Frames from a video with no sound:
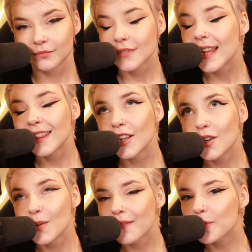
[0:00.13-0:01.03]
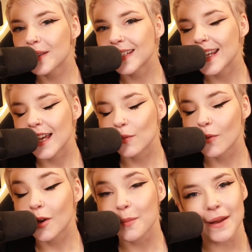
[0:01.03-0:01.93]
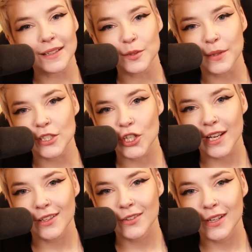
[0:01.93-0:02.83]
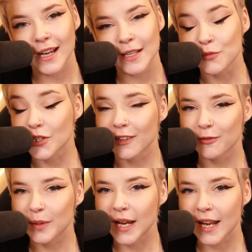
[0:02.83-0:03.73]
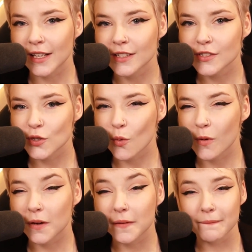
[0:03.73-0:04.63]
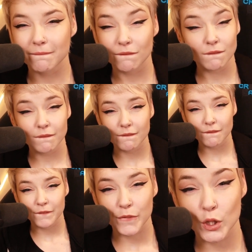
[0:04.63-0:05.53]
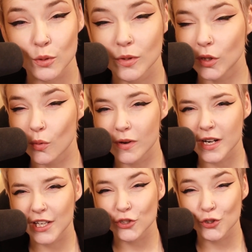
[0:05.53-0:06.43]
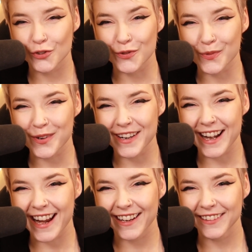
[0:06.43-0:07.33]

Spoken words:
Hello everybody and welcome back to my channel. I am Sheriff Bananas, your fruit lord extraordinaire.